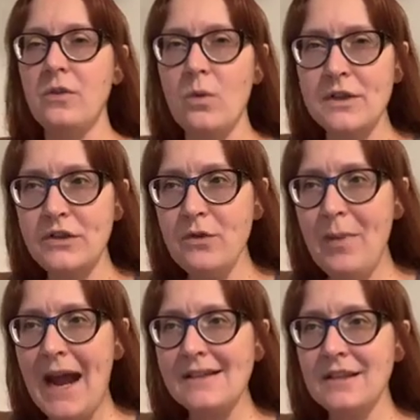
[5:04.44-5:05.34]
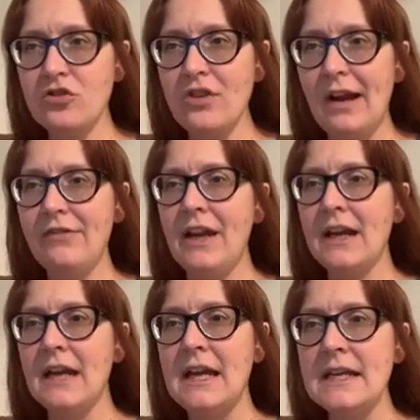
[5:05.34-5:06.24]
the ones you pass in traffic,
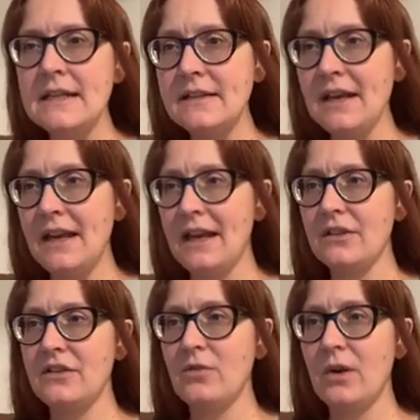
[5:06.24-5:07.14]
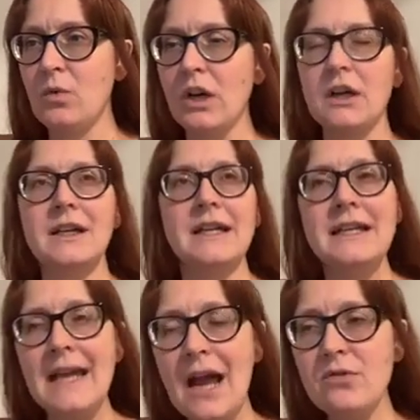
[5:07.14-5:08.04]
sit next to at work,
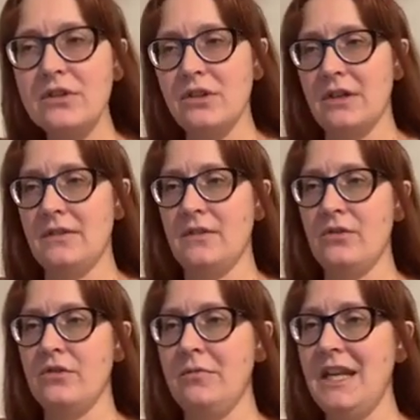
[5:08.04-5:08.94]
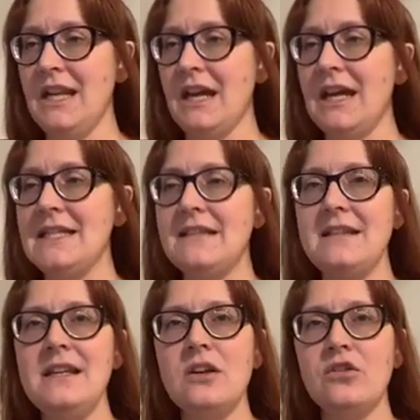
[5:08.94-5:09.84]
encounter on social media, and
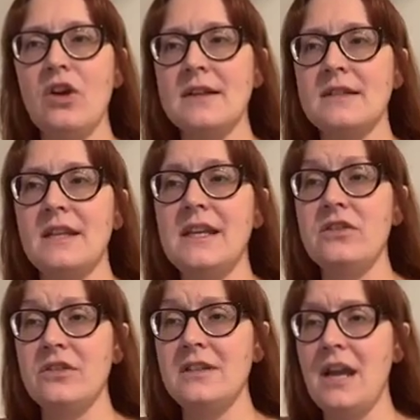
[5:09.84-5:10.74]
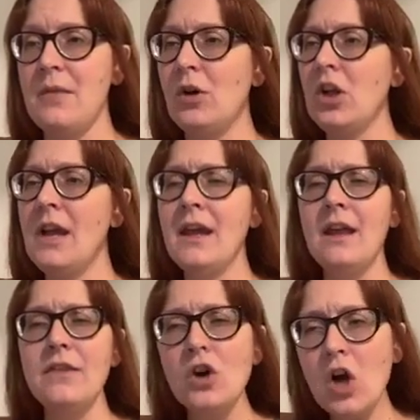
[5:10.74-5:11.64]
see across the kitchen table,
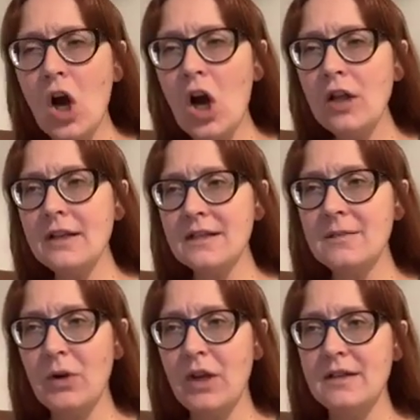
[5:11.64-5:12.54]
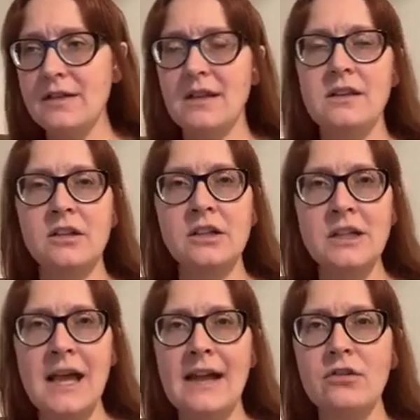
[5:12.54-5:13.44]
they're all experiencing the
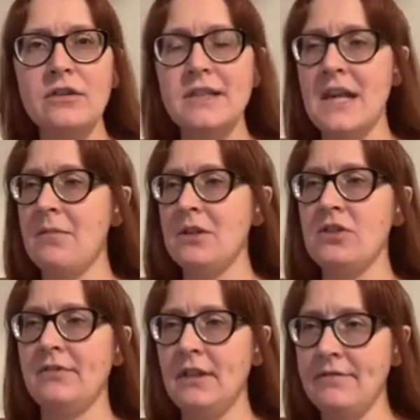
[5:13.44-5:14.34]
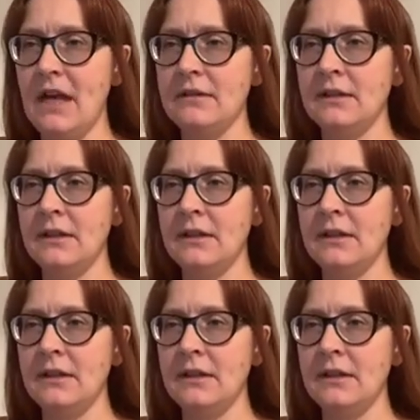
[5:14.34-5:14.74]
collateral damage of living.